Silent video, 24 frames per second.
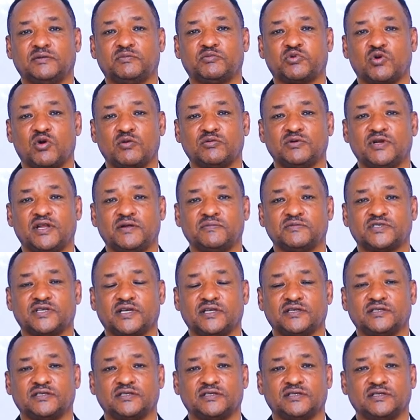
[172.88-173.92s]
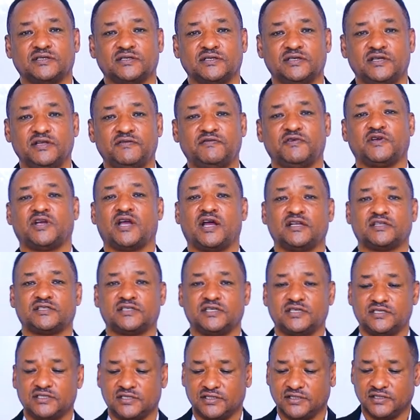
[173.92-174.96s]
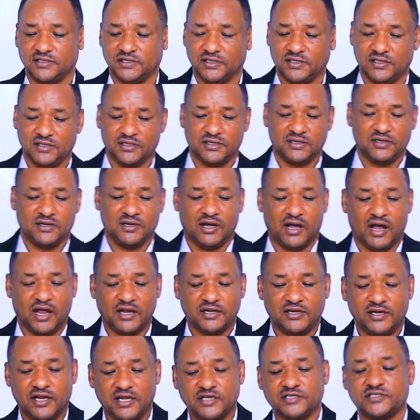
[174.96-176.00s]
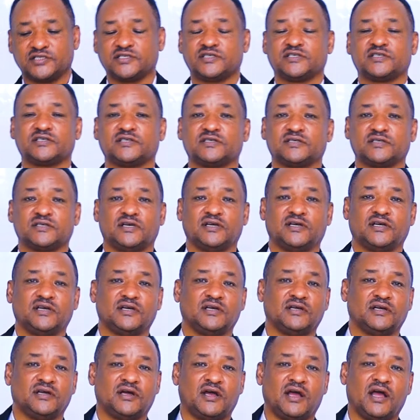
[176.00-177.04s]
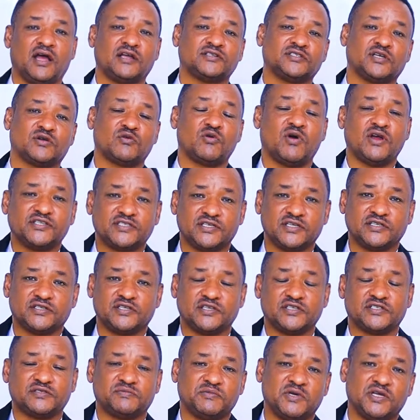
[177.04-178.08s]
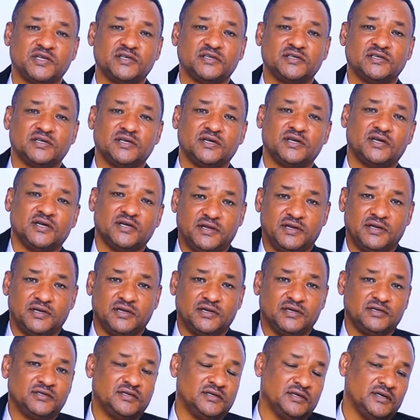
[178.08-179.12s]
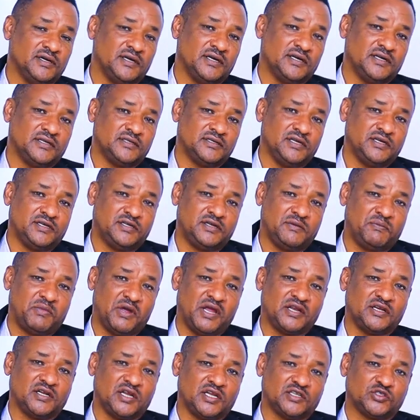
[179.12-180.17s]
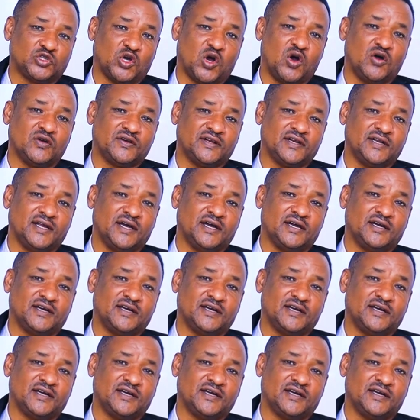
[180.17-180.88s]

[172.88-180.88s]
problems and difficulties unless otherwise it has been dependent on